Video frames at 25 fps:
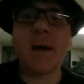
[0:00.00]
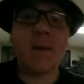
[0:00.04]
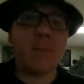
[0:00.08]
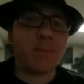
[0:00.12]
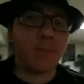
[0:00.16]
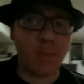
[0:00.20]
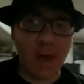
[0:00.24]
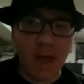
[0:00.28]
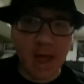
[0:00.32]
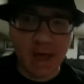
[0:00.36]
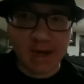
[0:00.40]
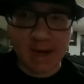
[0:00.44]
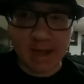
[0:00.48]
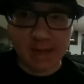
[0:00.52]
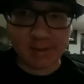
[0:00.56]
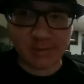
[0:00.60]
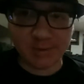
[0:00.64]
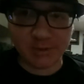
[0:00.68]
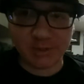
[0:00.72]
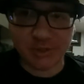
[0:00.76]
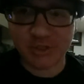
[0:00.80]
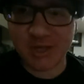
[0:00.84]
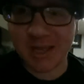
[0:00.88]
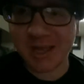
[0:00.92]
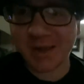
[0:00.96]
My name
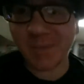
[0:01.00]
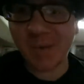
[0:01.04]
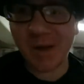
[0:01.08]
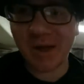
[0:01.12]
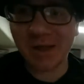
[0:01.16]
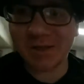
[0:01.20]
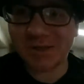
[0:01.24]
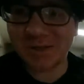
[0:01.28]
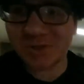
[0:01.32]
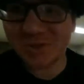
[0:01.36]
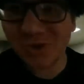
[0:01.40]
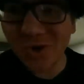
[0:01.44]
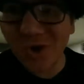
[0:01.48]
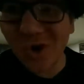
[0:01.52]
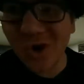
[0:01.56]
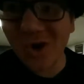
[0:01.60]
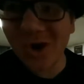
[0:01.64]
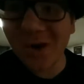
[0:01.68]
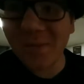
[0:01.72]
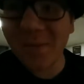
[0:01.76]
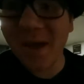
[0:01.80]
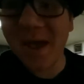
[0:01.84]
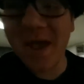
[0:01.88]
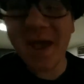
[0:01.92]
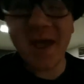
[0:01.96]
is Jake by
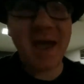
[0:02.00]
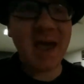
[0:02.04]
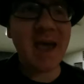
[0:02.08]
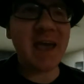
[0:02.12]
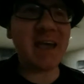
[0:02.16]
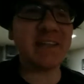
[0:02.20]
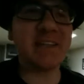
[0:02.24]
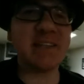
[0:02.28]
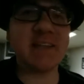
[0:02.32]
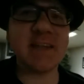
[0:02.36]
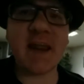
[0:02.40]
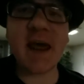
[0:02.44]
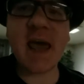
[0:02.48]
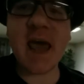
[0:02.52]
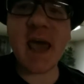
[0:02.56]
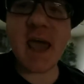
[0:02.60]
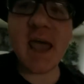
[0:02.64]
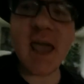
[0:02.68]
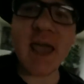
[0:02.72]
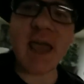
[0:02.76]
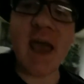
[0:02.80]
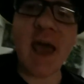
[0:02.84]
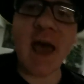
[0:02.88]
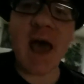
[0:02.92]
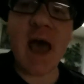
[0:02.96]
Storm, and
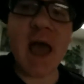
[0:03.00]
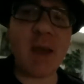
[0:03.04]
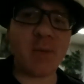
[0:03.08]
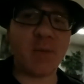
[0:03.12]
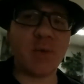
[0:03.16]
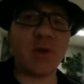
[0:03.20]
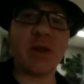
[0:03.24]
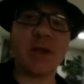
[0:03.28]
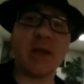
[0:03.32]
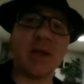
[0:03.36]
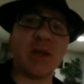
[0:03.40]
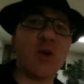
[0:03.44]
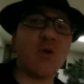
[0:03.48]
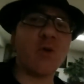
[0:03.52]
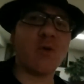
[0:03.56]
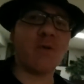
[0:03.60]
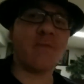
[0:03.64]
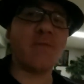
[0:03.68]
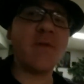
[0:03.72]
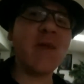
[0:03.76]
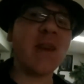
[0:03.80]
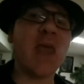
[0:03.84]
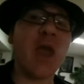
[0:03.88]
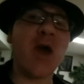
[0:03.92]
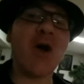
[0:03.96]
today I bring you a
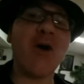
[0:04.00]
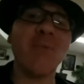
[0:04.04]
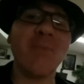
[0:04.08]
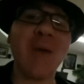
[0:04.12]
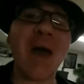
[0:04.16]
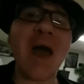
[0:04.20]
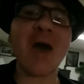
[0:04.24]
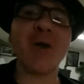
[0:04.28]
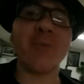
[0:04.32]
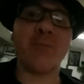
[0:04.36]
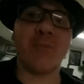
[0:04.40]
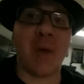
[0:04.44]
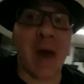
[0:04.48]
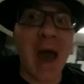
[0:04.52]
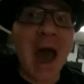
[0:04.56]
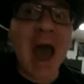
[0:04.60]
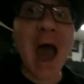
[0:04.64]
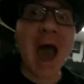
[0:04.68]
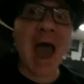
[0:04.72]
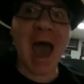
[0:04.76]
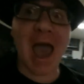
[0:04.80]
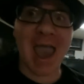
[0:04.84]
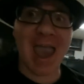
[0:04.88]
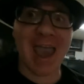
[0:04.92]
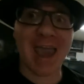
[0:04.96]
video about
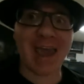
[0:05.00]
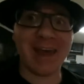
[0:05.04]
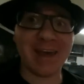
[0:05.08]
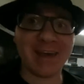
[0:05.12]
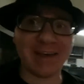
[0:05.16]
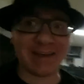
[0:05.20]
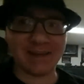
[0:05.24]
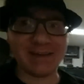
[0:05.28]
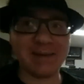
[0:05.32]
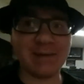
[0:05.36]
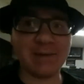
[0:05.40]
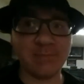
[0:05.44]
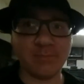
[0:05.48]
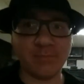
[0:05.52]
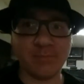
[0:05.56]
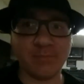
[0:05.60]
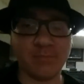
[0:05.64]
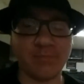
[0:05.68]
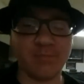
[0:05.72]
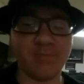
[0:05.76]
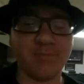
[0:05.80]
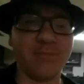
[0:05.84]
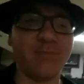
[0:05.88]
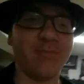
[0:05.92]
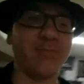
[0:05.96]
pie.
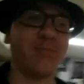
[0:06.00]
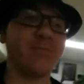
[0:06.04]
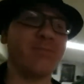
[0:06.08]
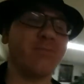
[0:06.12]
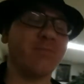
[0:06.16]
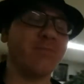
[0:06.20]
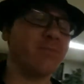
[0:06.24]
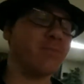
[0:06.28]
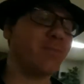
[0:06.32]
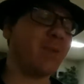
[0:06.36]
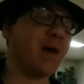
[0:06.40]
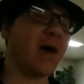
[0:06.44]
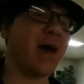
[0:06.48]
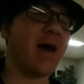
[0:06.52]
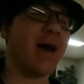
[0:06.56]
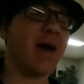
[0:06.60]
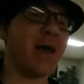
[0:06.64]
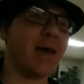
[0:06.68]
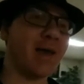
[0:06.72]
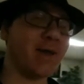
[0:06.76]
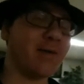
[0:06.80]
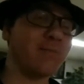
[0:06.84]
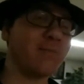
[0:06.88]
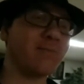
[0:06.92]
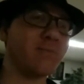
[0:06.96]

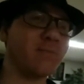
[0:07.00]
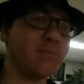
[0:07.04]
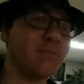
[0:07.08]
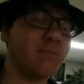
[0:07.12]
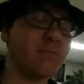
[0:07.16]
Pie.